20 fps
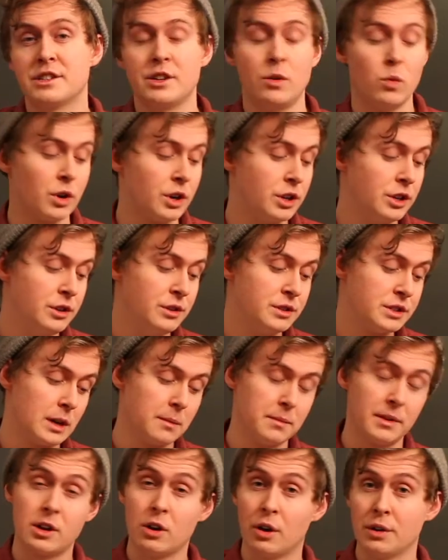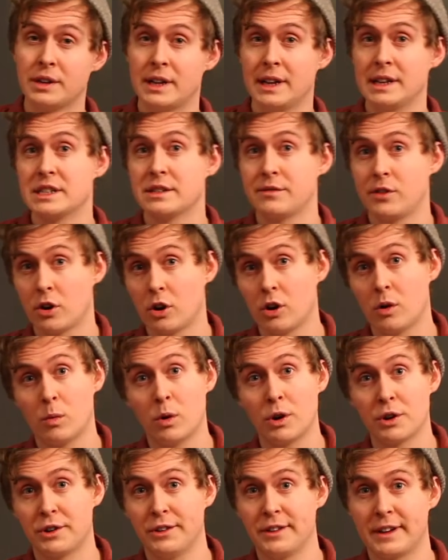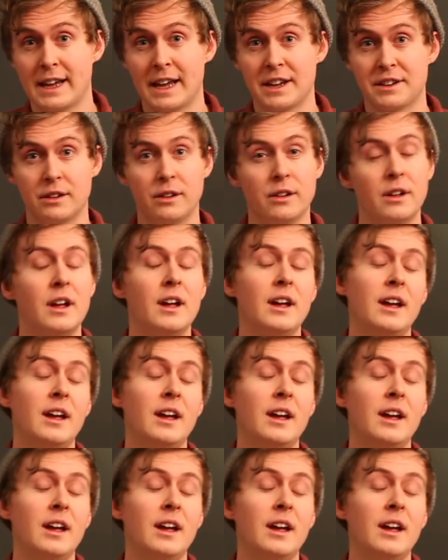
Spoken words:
you want to use up the contents of your hot water in the kettle,